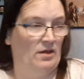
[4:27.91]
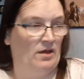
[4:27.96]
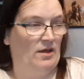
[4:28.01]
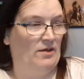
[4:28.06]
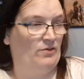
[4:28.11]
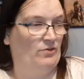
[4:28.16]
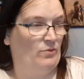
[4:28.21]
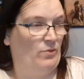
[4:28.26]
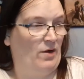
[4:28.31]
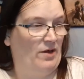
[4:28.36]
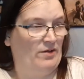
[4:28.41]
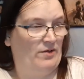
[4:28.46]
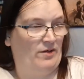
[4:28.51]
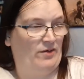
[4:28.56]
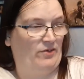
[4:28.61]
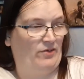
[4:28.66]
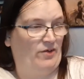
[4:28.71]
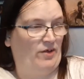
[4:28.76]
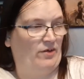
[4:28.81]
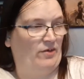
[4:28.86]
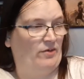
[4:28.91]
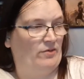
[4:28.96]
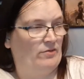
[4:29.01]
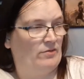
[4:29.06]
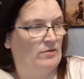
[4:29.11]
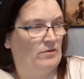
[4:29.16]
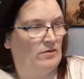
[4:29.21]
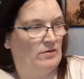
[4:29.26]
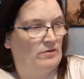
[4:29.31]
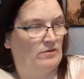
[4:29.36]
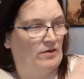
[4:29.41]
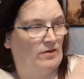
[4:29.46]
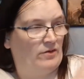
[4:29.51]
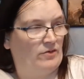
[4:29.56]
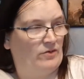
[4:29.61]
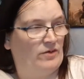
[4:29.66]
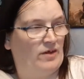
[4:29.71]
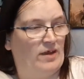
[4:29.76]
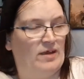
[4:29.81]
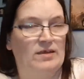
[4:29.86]
It's quite a nice sun
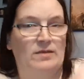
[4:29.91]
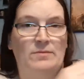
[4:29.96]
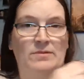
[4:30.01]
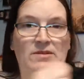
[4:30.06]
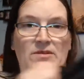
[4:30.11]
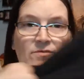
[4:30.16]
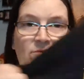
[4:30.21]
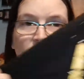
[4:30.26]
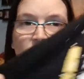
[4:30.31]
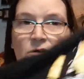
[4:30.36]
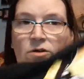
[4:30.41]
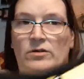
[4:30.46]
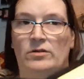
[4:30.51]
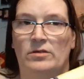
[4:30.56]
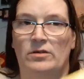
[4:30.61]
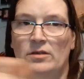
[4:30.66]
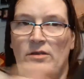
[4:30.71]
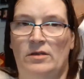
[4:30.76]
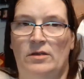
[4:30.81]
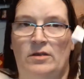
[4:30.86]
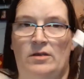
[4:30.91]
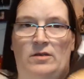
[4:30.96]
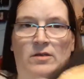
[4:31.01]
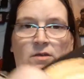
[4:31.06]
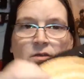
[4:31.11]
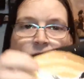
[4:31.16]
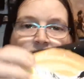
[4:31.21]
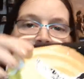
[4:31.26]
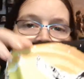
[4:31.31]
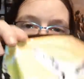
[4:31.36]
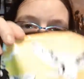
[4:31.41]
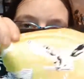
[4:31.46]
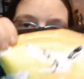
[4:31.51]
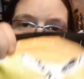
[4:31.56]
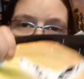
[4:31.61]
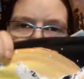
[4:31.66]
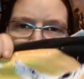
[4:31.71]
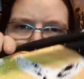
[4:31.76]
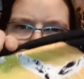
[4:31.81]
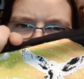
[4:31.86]
sunset. You I mean you've got I mean
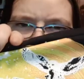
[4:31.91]
I know it's